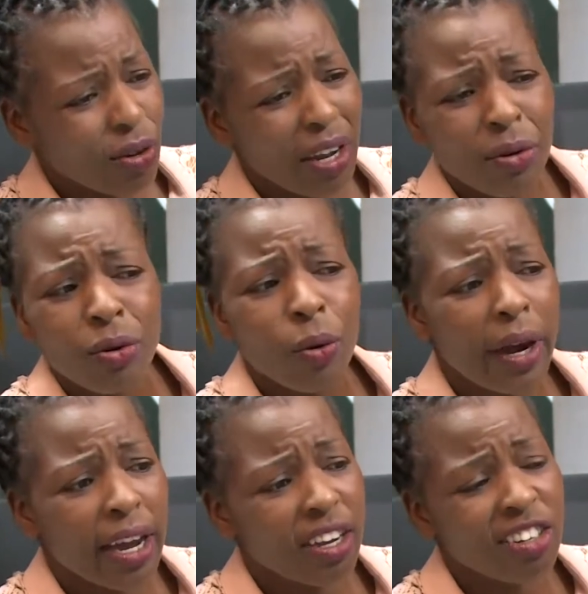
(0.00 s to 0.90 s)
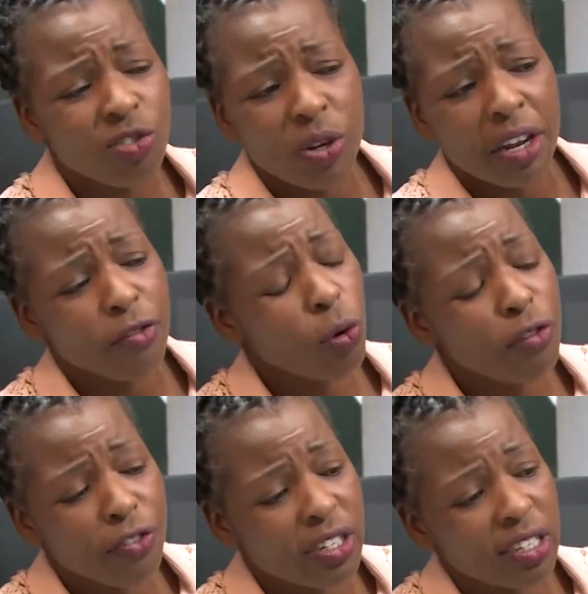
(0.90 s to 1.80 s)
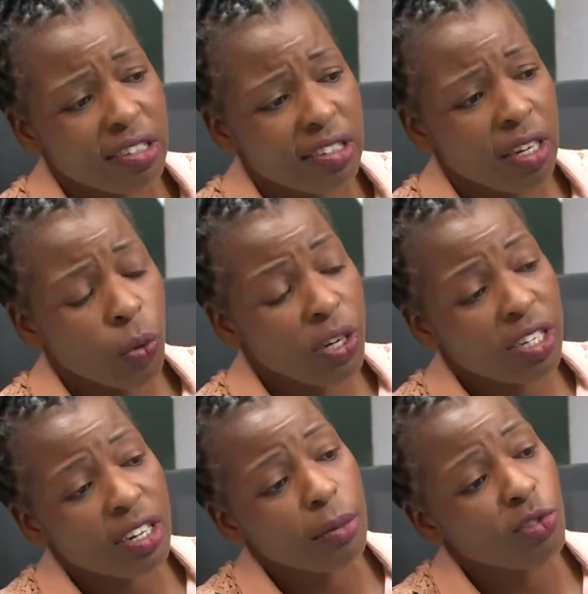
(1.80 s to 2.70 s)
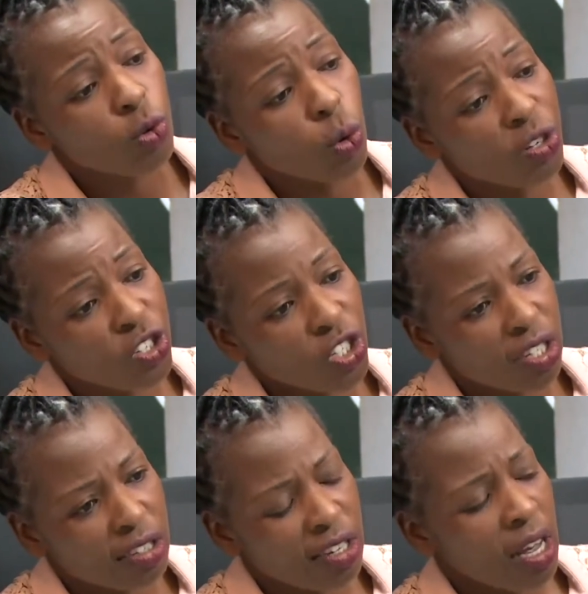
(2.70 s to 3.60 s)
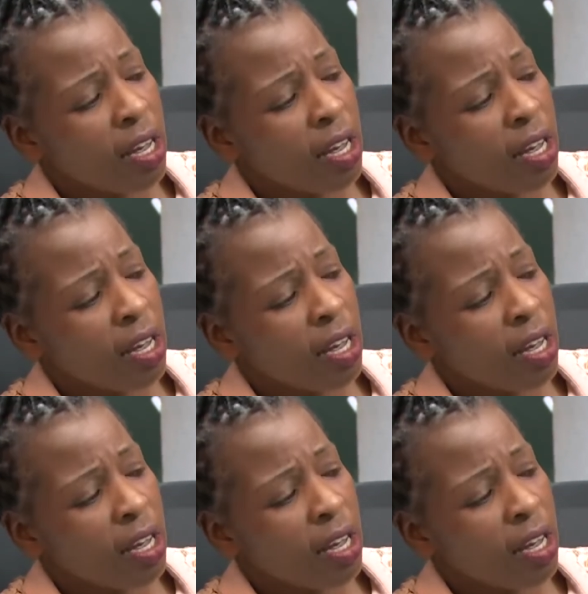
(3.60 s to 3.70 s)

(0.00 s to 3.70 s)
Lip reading: I don't know why, I just don't have confidence when it comes to auditions.